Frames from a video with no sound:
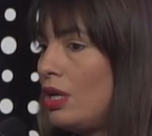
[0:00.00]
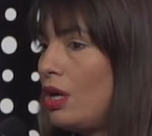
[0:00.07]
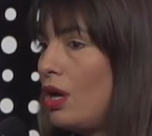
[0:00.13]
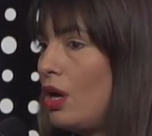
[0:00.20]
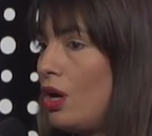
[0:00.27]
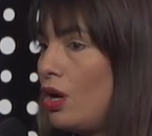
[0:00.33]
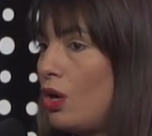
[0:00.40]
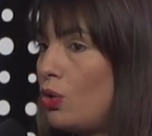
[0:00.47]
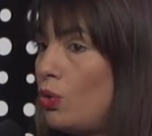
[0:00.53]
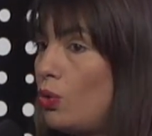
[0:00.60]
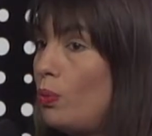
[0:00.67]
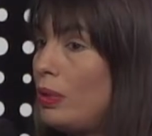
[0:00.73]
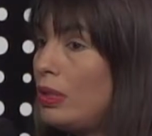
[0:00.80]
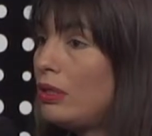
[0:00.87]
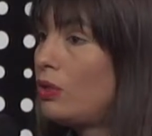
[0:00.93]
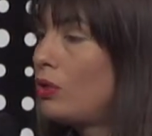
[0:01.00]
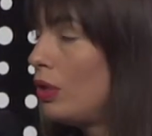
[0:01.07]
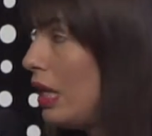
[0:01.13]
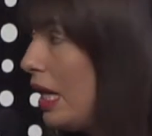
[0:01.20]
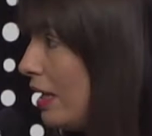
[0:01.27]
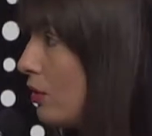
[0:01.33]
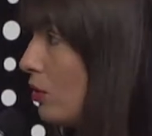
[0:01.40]
who will
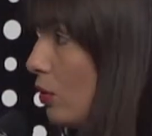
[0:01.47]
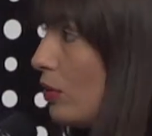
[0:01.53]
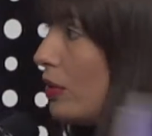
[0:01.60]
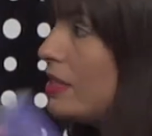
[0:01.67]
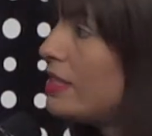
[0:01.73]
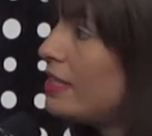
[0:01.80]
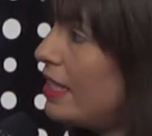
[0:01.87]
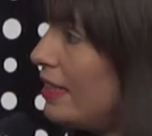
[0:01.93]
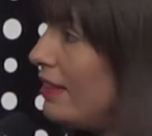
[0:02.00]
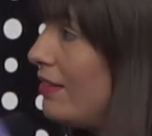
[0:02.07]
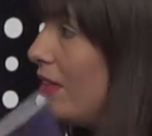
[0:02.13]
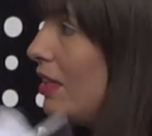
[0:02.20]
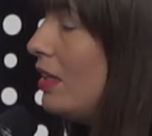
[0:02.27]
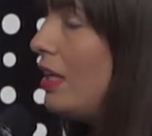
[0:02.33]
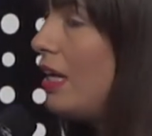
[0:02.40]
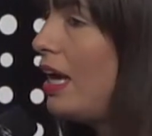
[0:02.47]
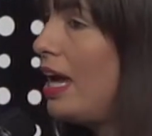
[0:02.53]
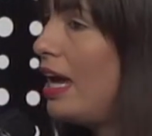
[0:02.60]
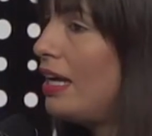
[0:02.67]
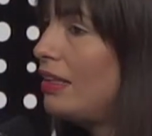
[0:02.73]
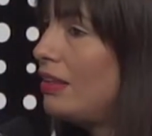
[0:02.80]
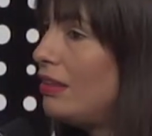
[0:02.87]
collect all this data,
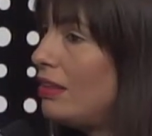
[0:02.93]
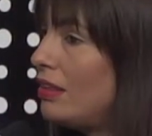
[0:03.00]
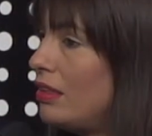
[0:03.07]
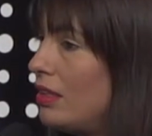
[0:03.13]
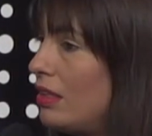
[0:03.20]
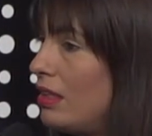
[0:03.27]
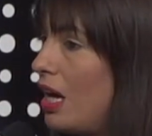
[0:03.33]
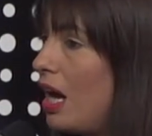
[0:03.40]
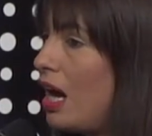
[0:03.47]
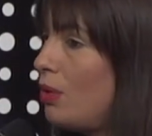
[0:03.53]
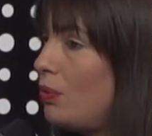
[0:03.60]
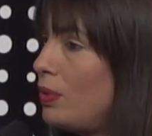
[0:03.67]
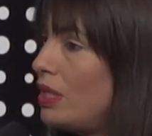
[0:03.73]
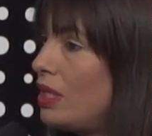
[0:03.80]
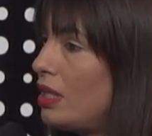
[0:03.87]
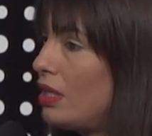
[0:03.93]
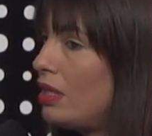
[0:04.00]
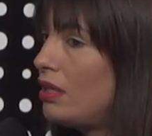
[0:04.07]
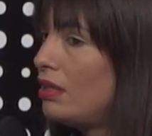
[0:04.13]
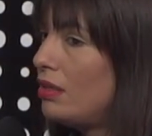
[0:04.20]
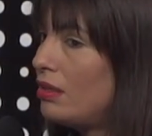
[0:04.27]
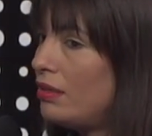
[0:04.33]
and how we
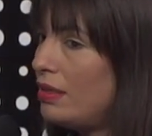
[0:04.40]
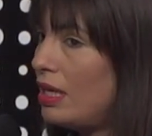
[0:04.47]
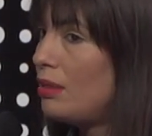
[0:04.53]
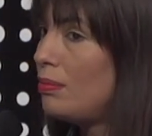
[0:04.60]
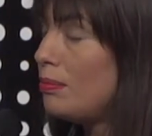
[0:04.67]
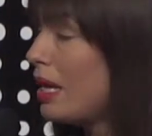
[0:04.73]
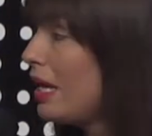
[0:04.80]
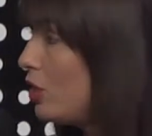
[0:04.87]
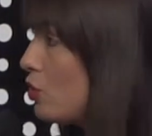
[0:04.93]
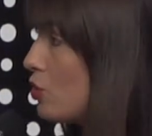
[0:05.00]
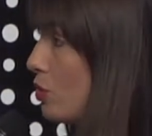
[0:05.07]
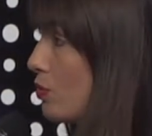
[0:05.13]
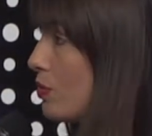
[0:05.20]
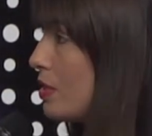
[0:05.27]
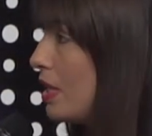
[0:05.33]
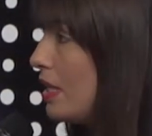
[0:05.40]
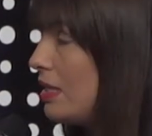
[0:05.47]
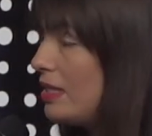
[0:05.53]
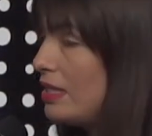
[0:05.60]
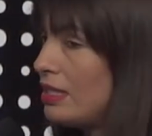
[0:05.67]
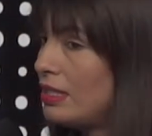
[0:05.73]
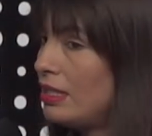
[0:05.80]
can then manage those
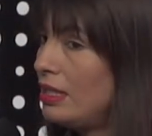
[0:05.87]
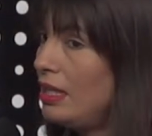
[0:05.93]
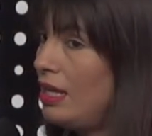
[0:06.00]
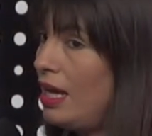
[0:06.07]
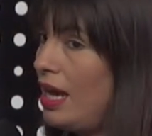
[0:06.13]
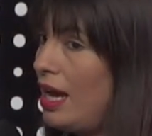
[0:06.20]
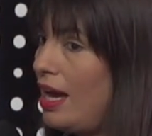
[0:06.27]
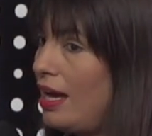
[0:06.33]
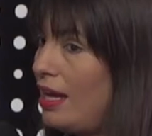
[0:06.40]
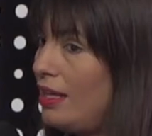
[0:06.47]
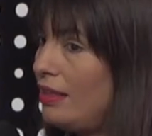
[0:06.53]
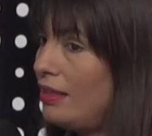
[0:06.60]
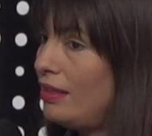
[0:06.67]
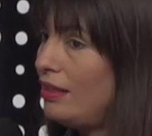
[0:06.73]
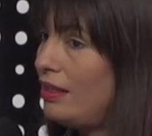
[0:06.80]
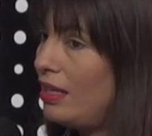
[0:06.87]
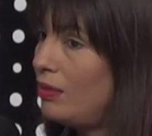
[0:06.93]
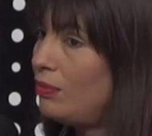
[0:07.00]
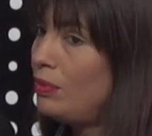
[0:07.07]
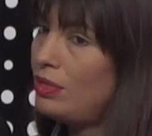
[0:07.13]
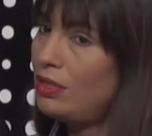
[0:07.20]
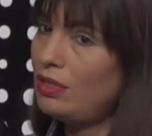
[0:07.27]
data. And
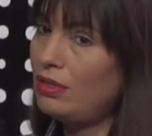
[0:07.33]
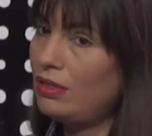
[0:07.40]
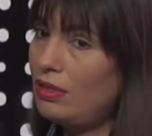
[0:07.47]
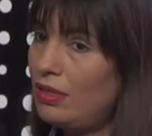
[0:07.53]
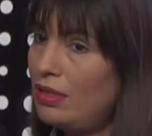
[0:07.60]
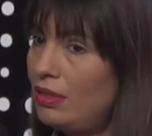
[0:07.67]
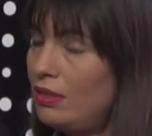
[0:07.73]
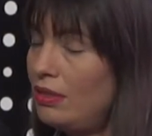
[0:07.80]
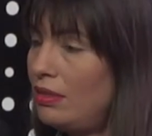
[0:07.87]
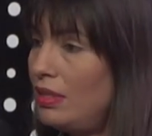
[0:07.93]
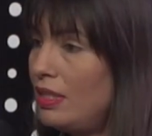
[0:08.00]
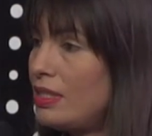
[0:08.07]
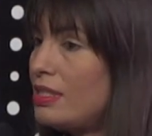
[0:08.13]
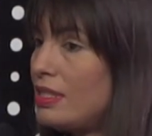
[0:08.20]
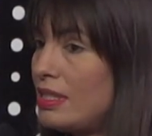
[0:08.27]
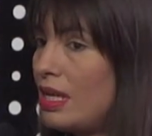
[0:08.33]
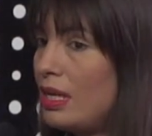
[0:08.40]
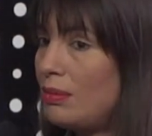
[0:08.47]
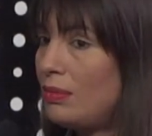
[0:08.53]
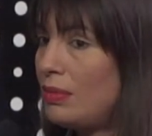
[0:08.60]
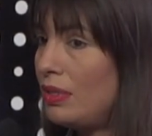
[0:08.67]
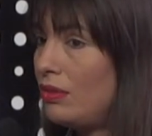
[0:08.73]
there it's the
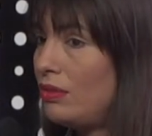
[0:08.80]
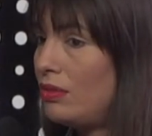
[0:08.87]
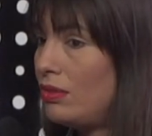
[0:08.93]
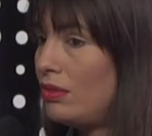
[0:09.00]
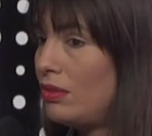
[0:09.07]
time that